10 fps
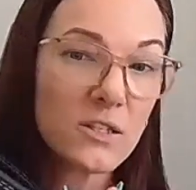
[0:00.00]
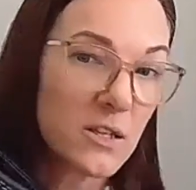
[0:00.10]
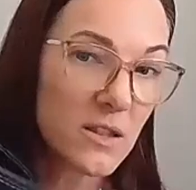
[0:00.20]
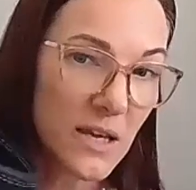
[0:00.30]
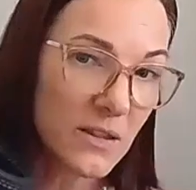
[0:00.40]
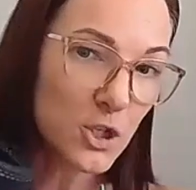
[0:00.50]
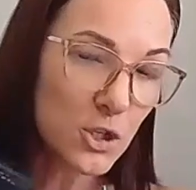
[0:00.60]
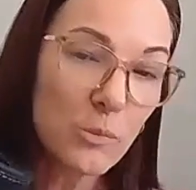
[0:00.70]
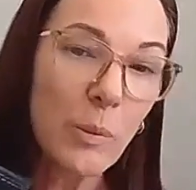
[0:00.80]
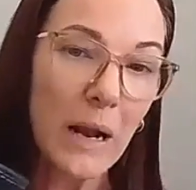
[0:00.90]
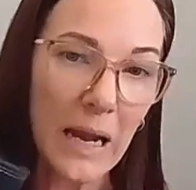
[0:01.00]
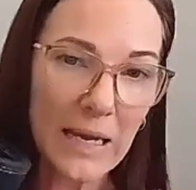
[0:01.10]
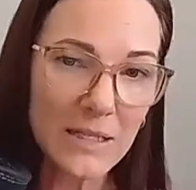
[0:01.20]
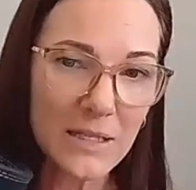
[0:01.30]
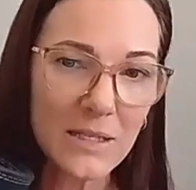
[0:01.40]
So they're the two
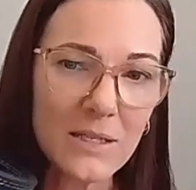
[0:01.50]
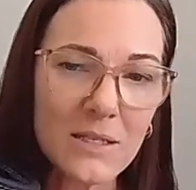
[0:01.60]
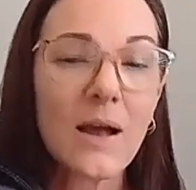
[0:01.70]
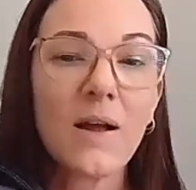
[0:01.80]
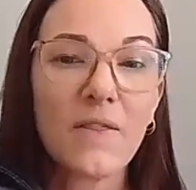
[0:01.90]
places